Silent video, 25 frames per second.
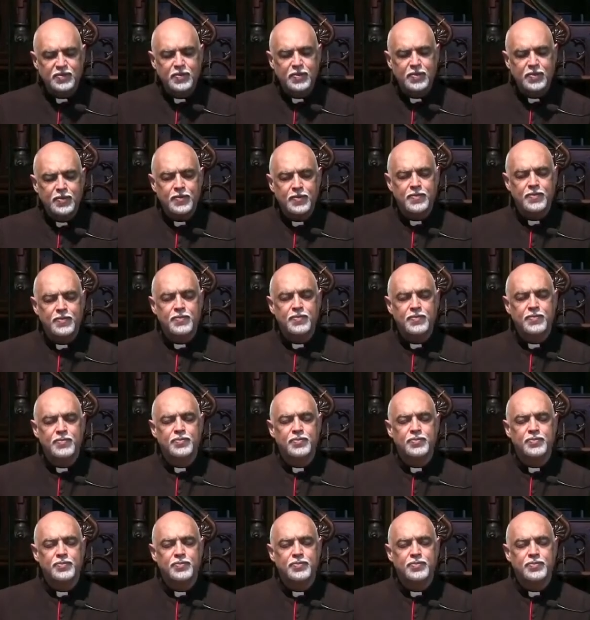
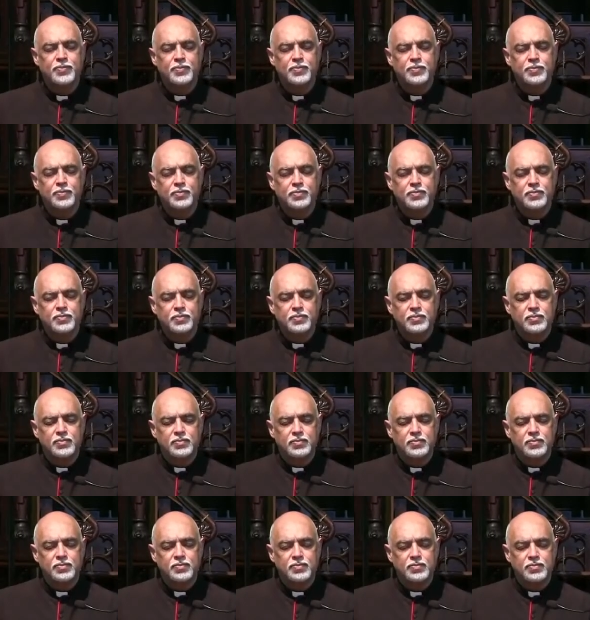
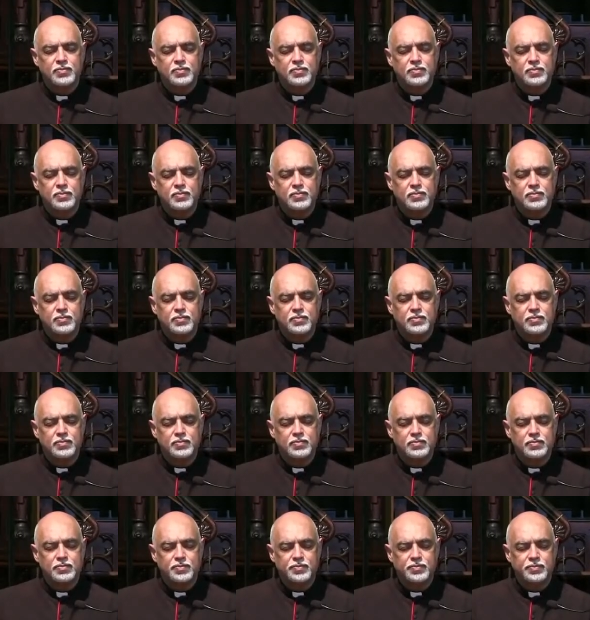
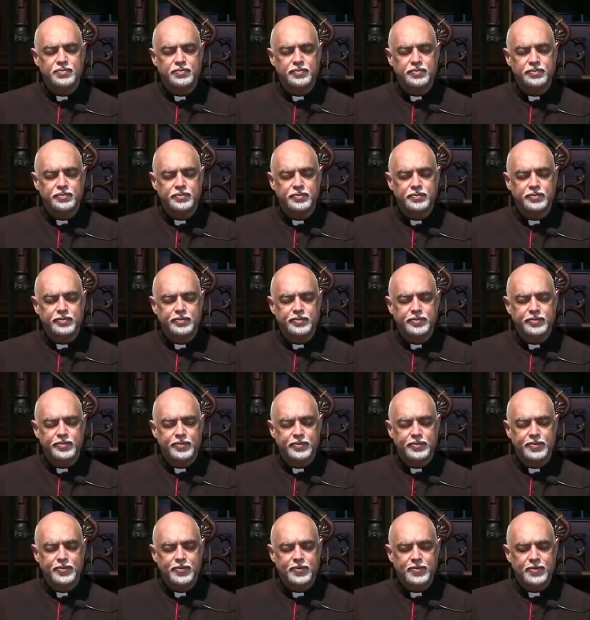
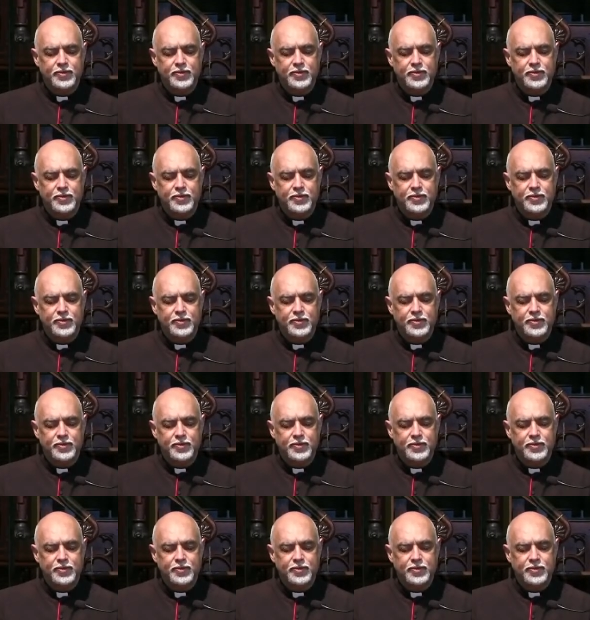(no one is talking)